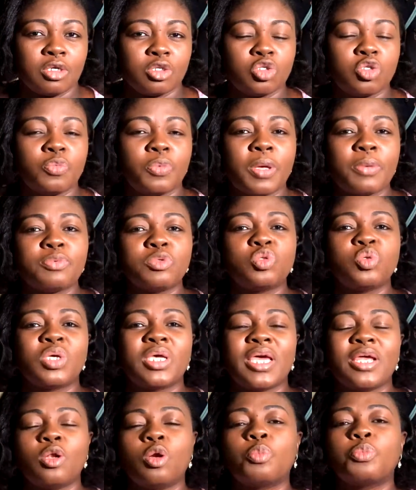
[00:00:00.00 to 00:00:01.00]
to be able to
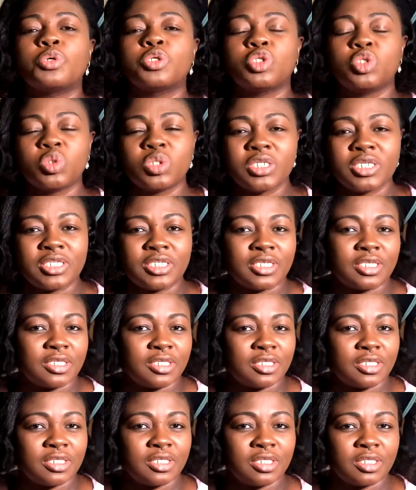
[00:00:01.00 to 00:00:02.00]
gain
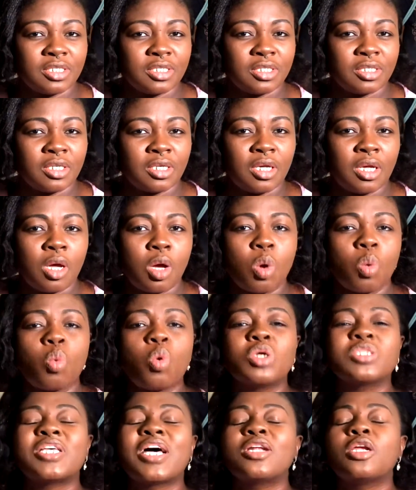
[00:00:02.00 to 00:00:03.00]
opportunities.
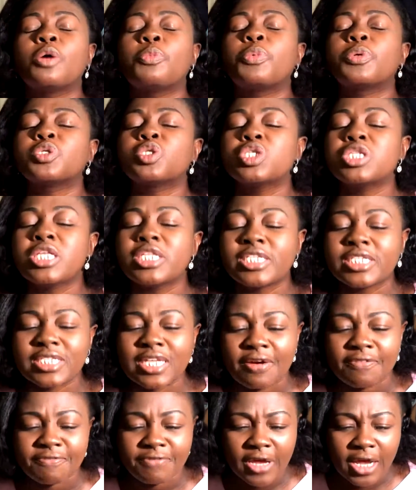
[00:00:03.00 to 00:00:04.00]
What are the opportunities
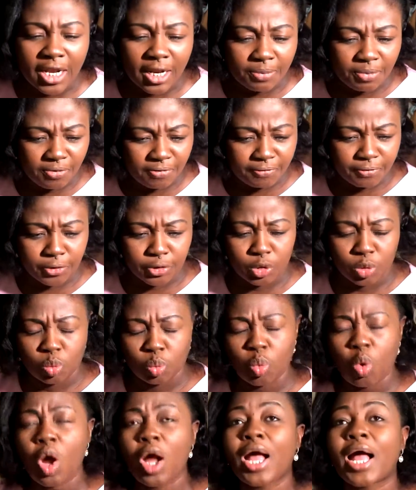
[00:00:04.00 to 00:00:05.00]
available for you?
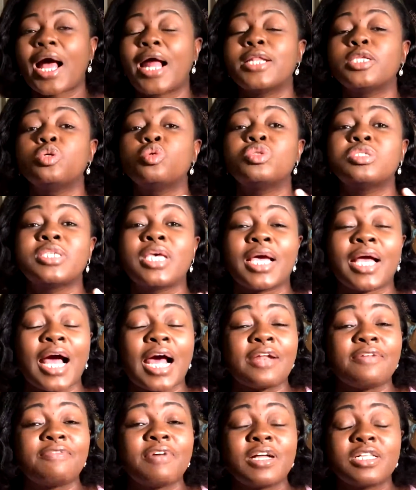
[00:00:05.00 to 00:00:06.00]
What can you take
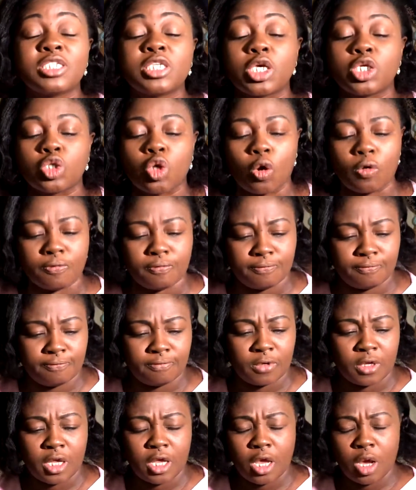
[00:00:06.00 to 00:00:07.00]
advantage of?
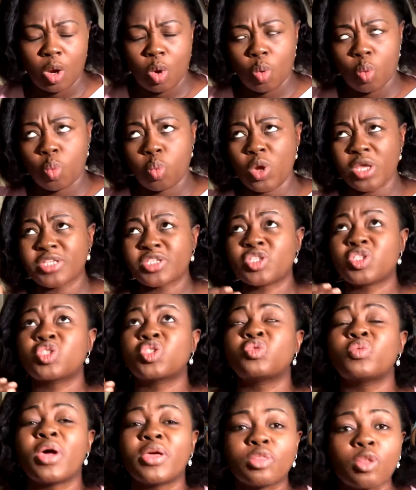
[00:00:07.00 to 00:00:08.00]
Which
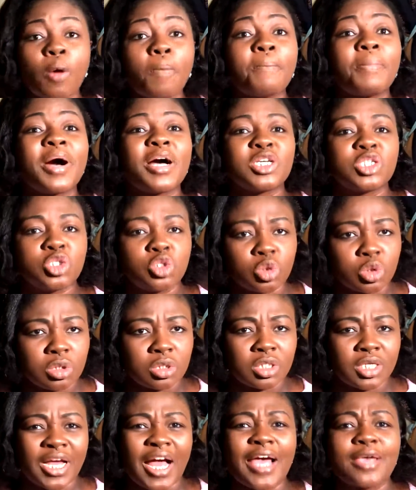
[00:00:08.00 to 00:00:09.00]
strength or passion
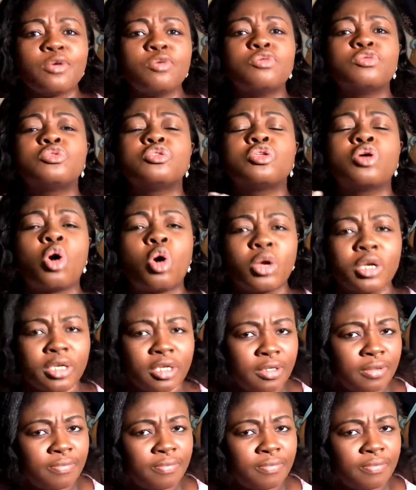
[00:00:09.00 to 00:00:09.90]
can you turn